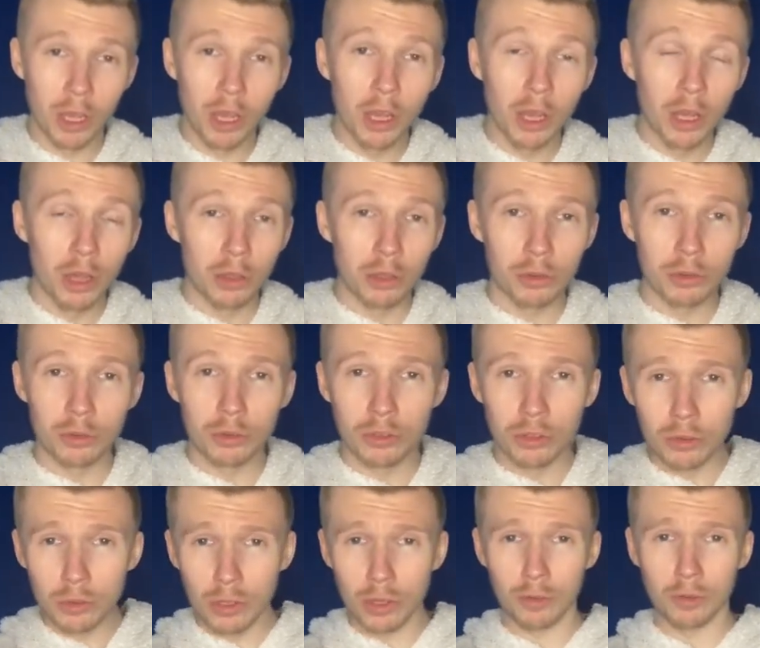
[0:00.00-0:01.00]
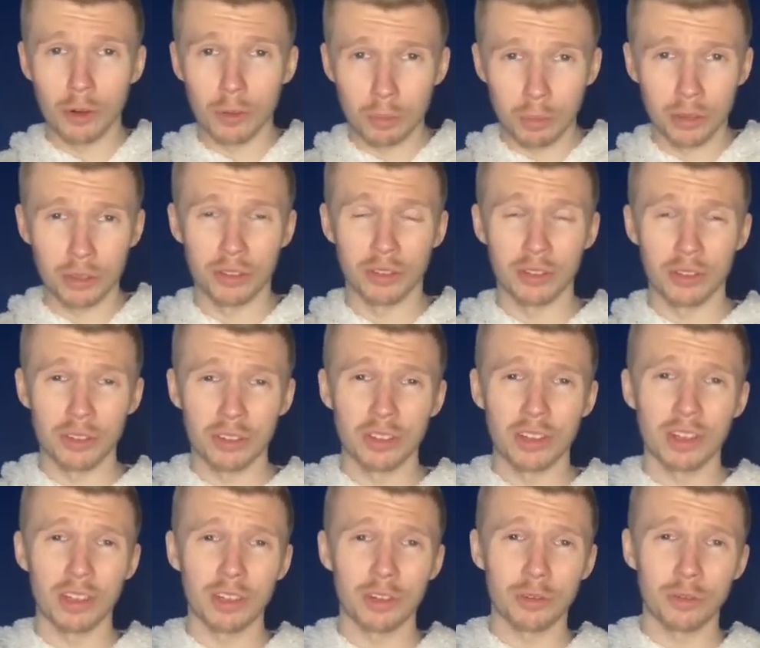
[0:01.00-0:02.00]
through two different Bristol
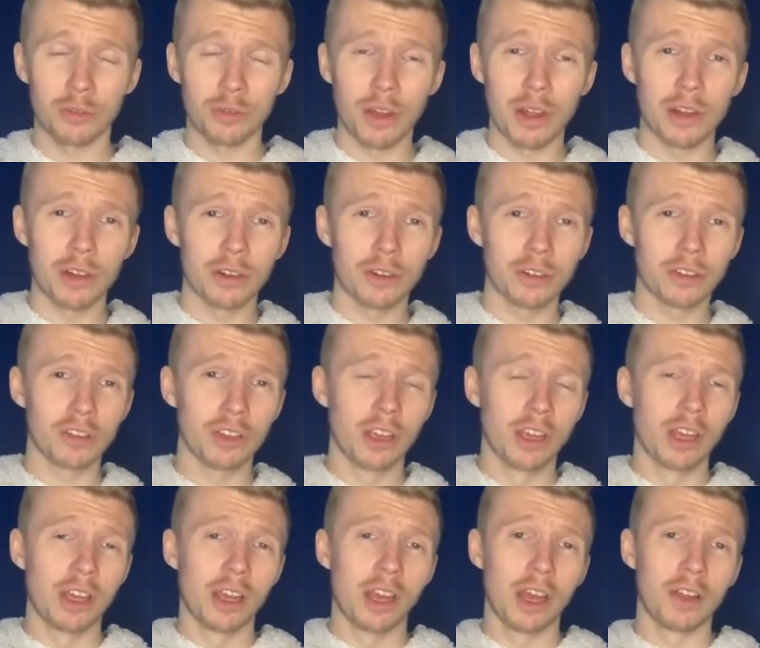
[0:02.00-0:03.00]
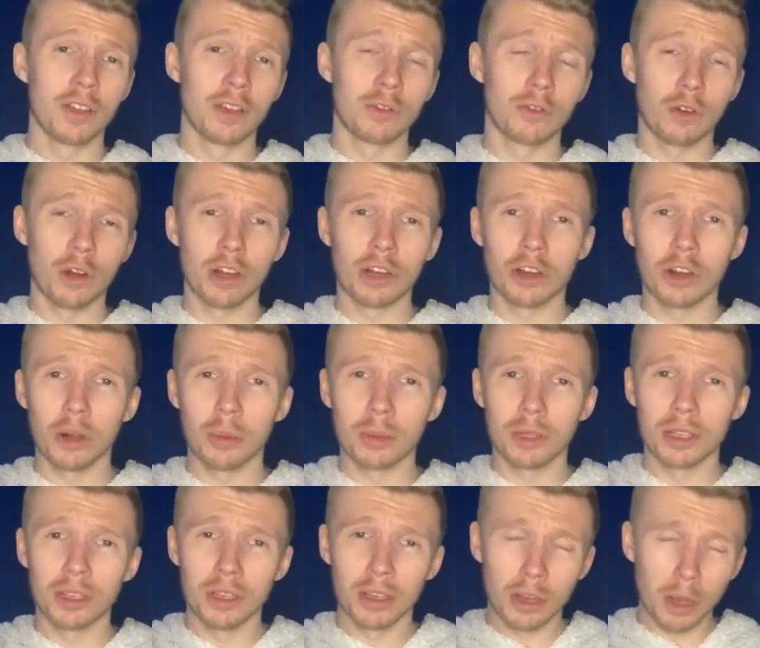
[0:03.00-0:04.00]
City defenders, and then Fran
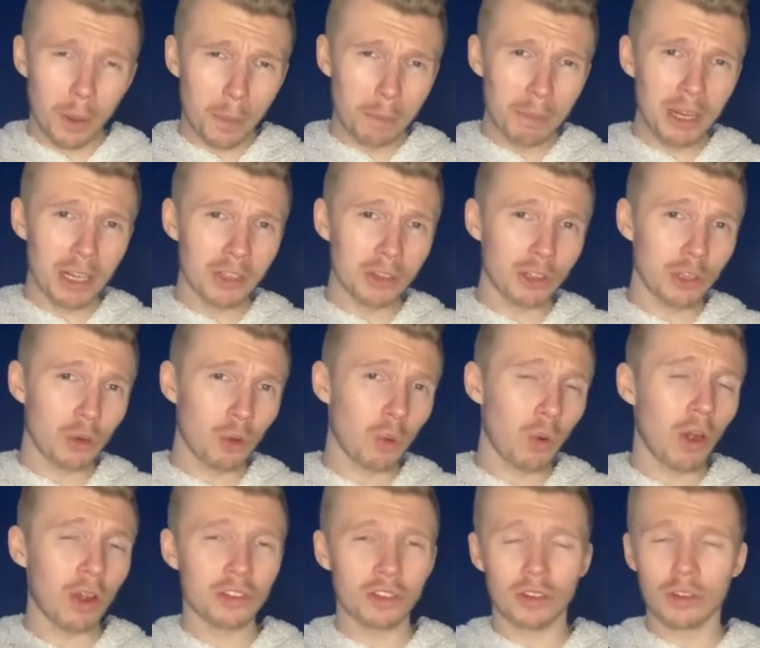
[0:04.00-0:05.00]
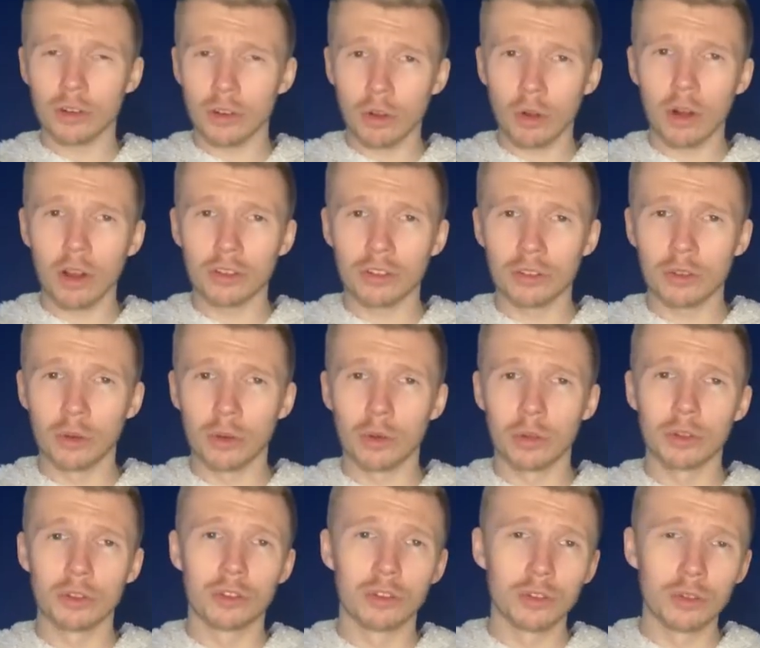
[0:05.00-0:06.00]
Kirby immediately crossed it across goal
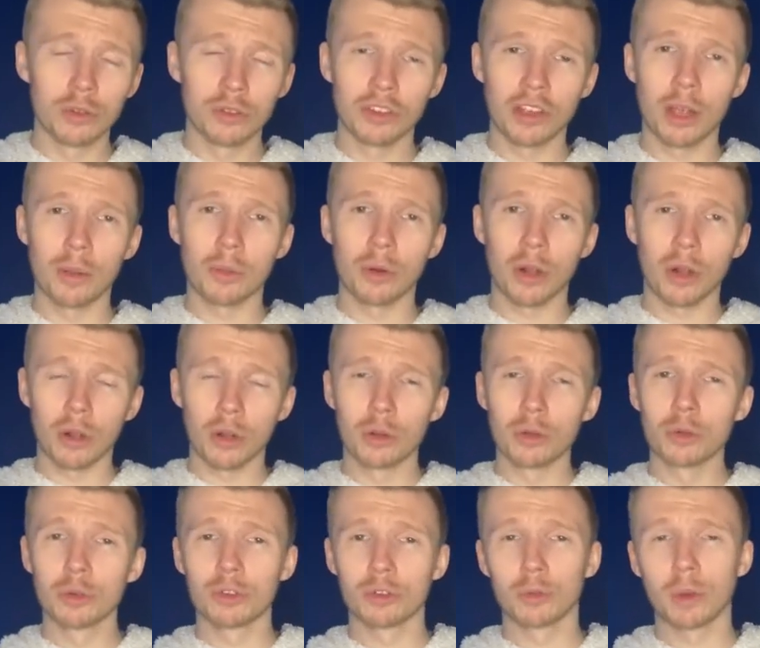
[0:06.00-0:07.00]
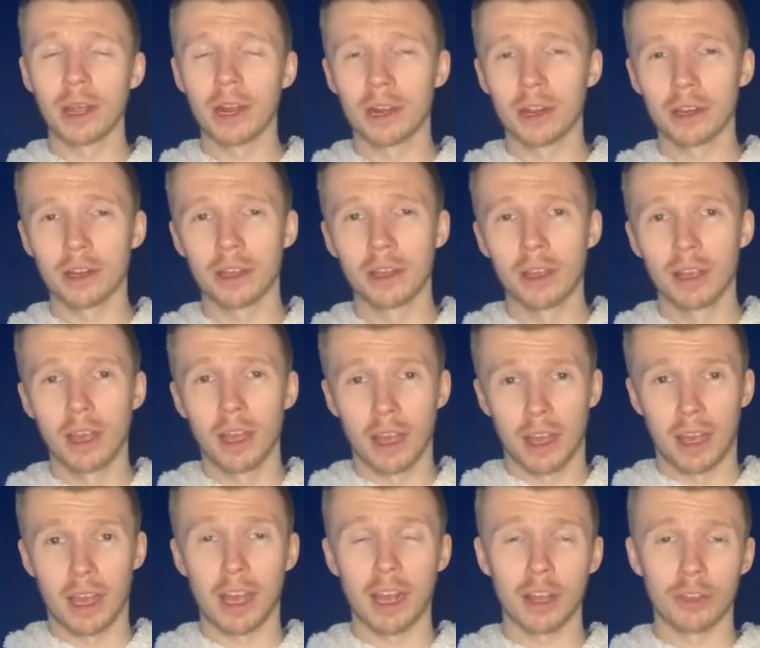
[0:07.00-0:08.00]
to Sam Kerr, who was waiting
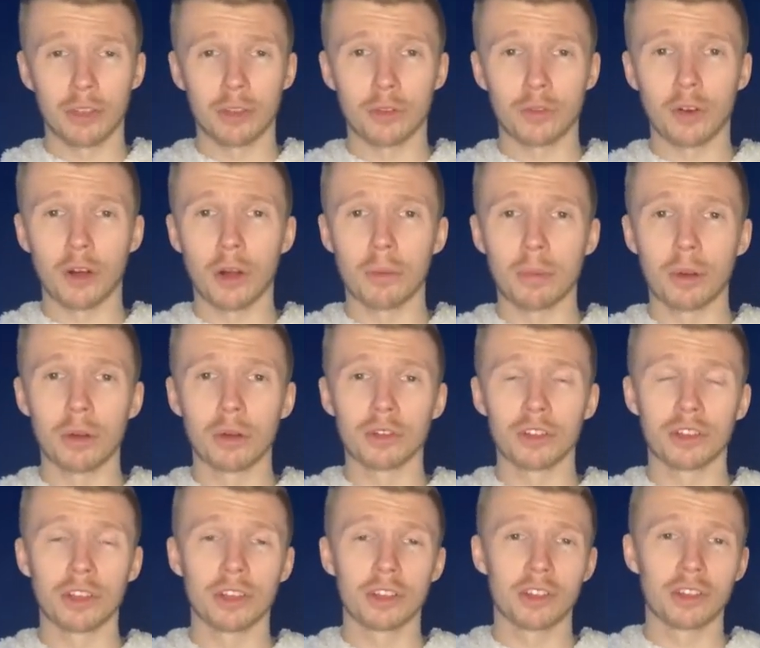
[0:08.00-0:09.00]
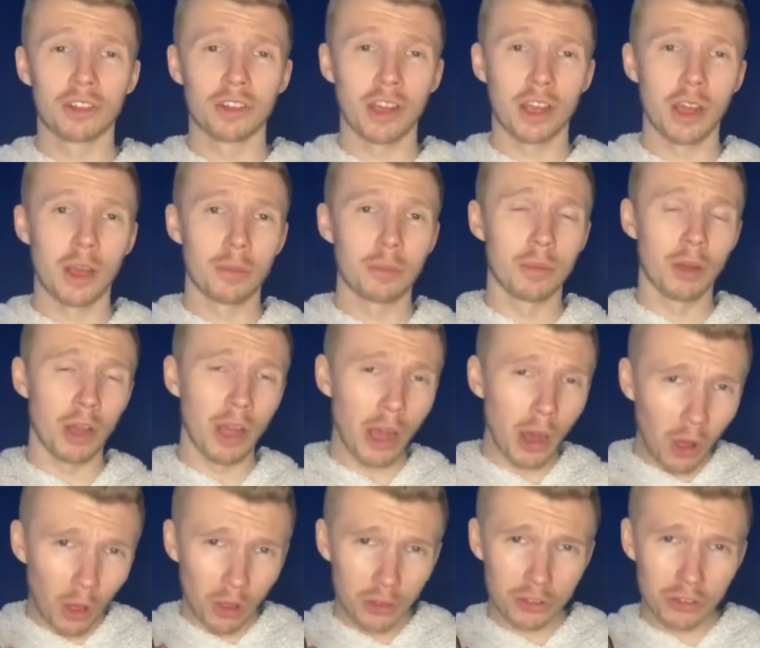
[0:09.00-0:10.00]
at the far post. And Sam,
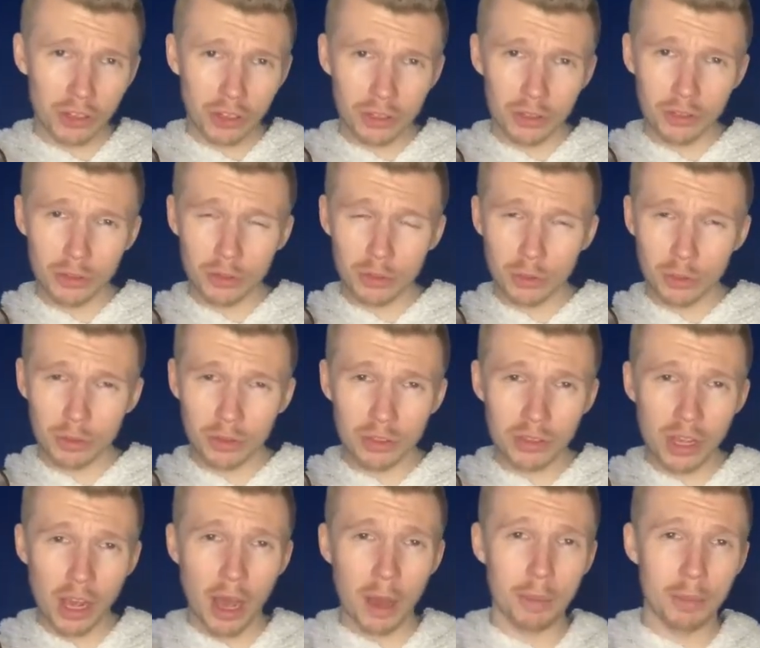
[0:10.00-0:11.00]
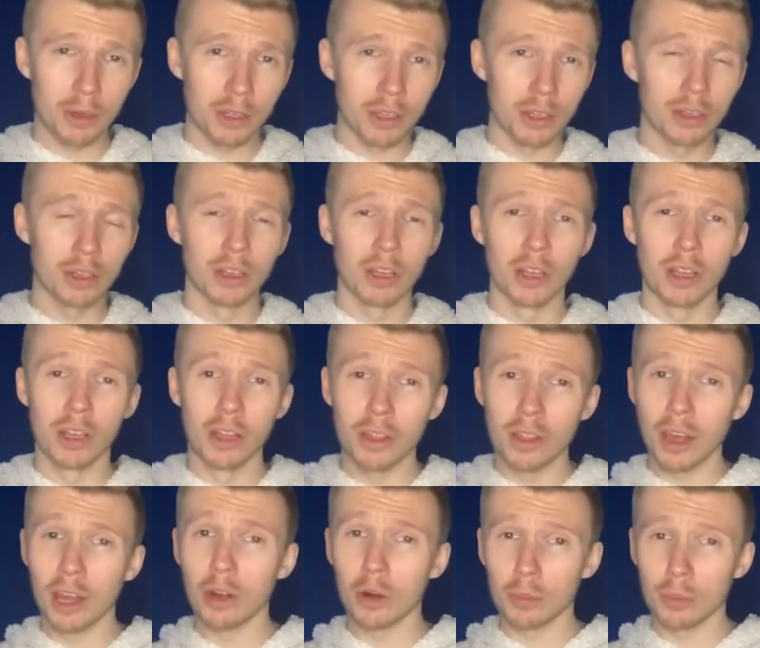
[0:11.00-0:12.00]
all she had to do was tap it in.
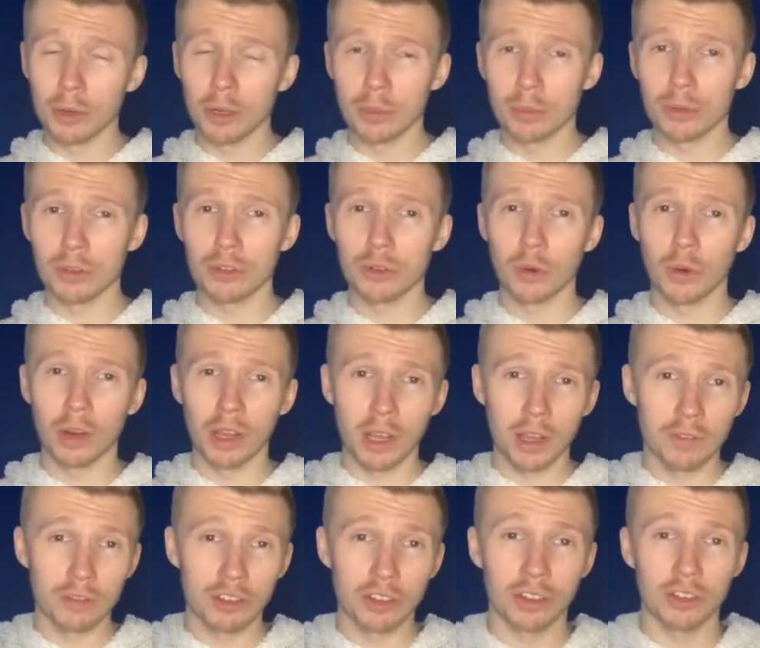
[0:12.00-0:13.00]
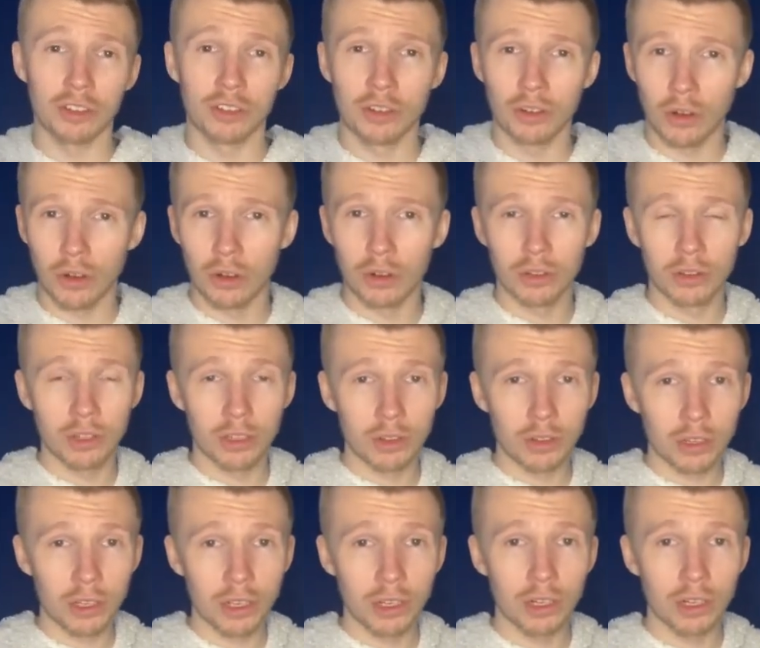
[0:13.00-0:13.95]
That opened up the scoring, gave Chelsea an early lead.